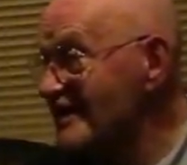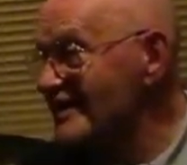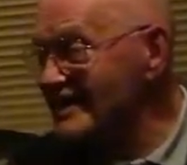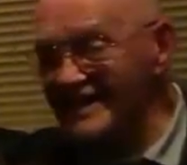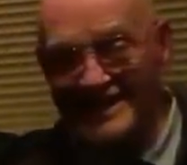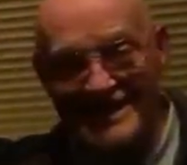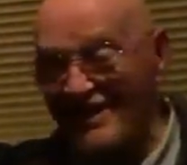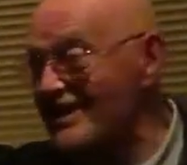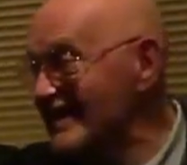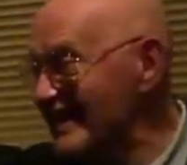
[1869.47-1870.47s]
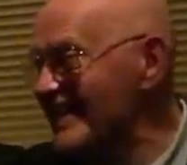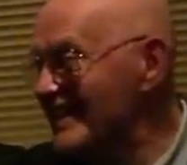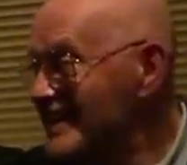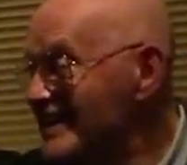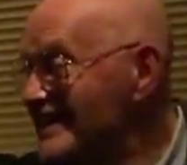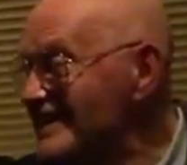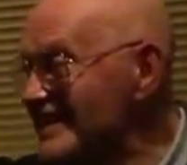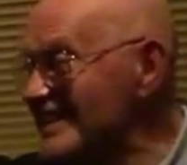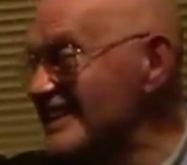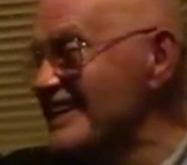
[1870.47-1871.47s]
Ah, well, there we go. Justice
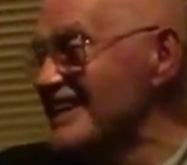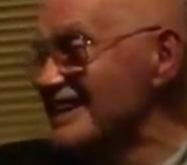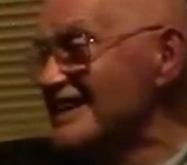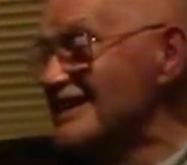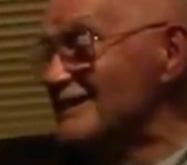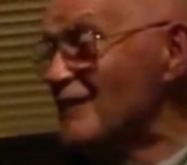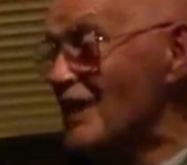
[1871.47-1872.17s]
has been restored.